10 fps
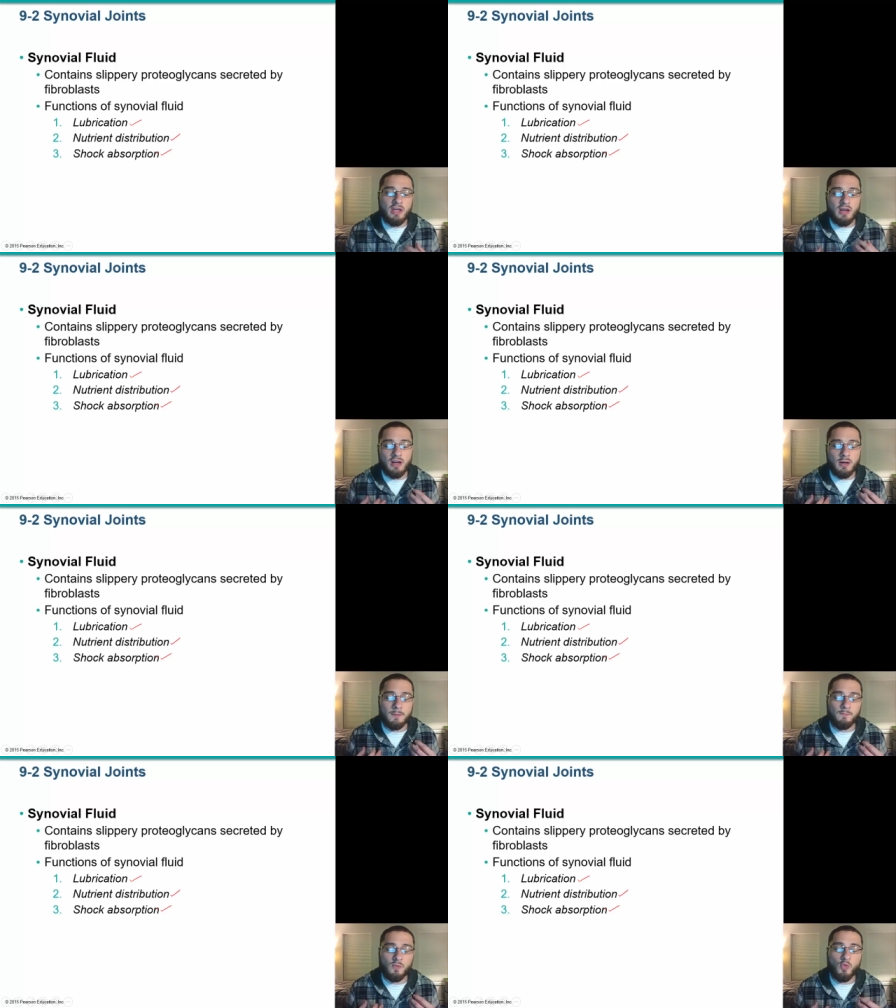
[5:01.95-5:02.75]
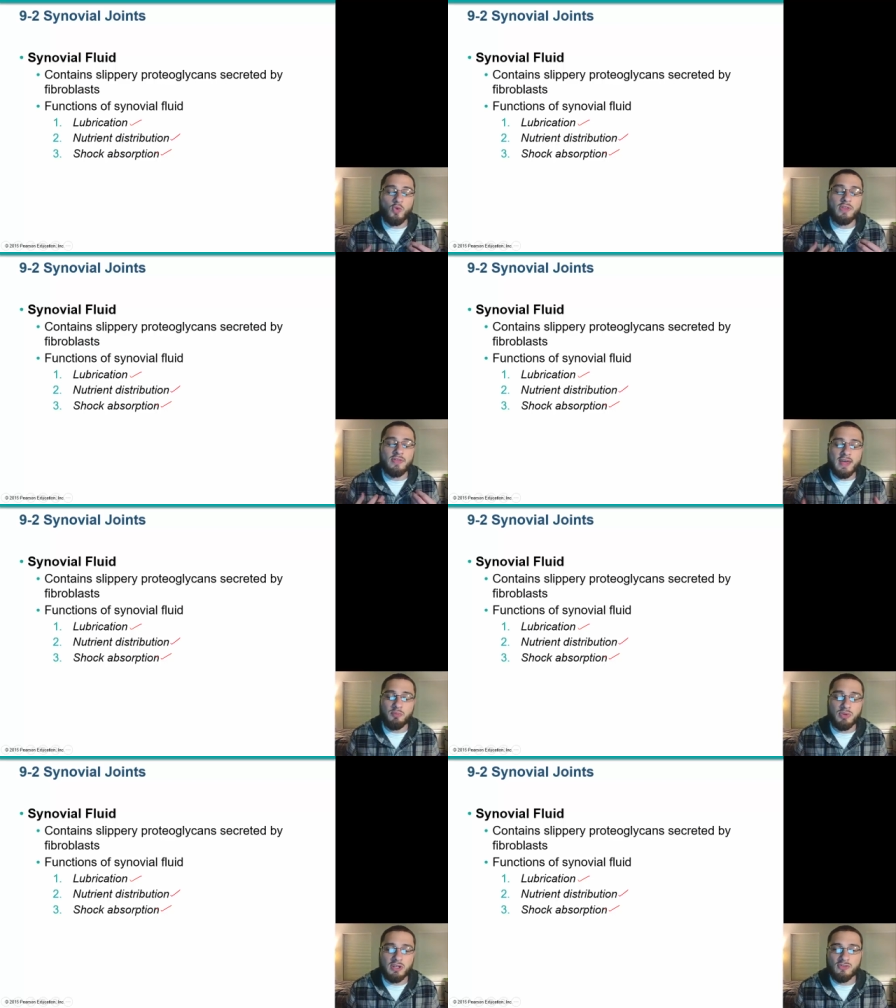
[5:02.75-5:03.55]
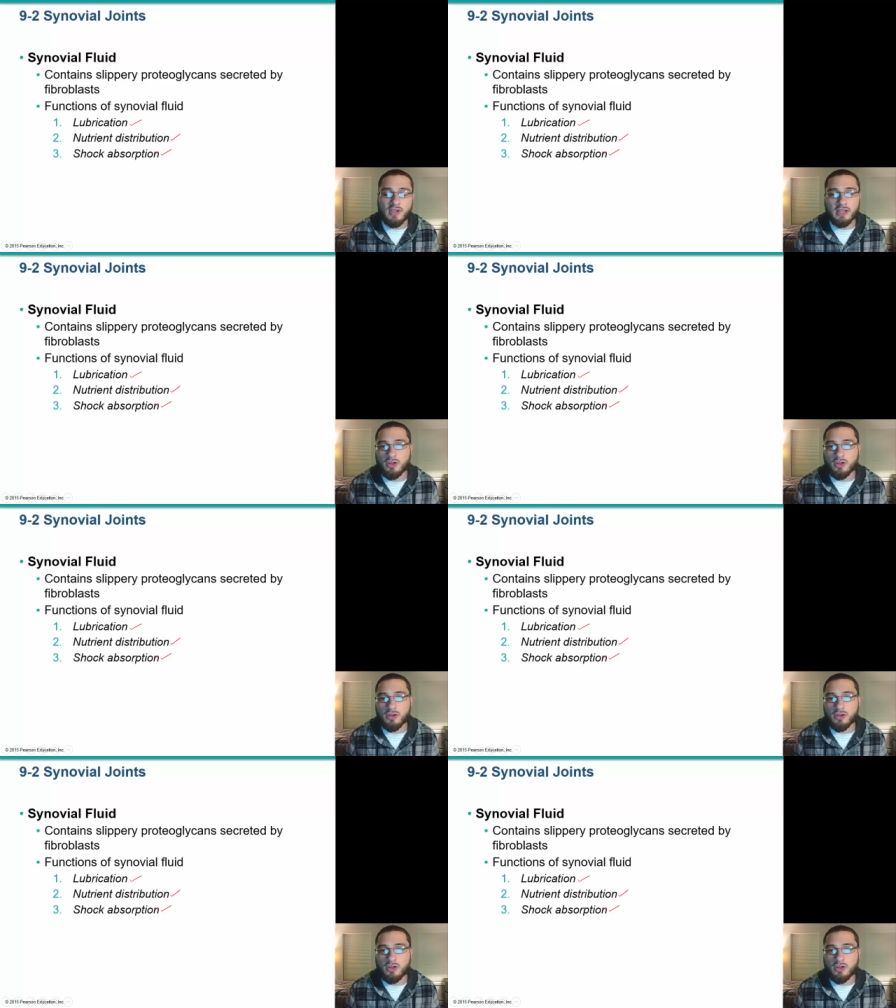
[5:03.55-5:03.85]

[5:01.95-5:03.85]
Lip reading: With that being said,